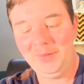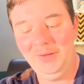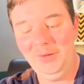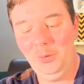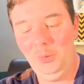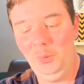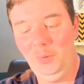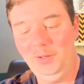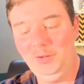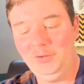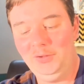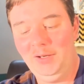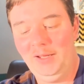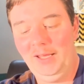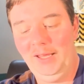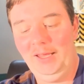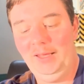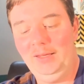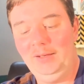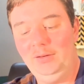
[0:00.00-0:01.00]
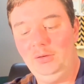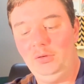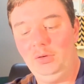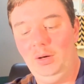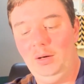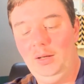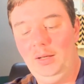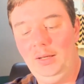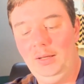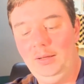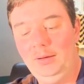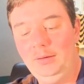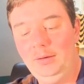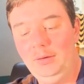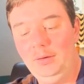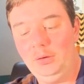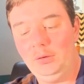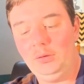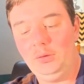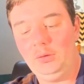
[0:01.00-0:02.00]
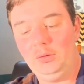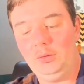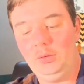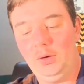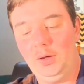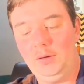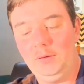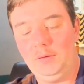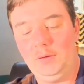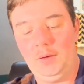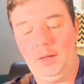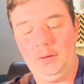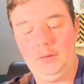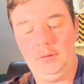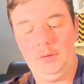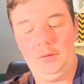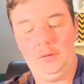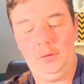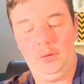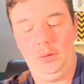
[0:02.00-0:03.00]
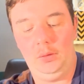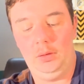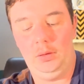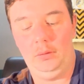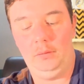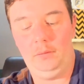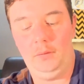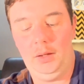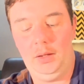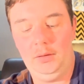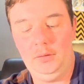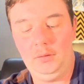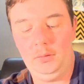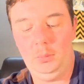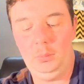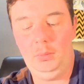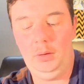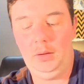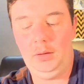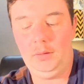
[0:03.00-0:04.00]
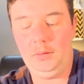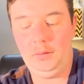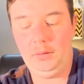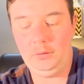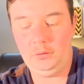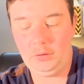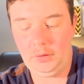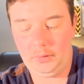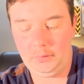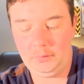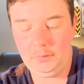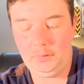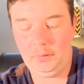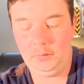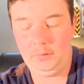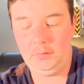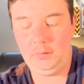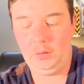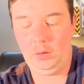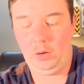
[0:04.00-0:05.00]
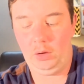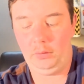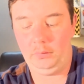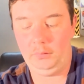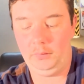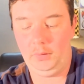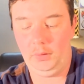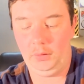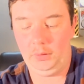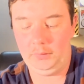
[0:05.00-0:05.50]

Which in English translates to The Phantom Injustice of the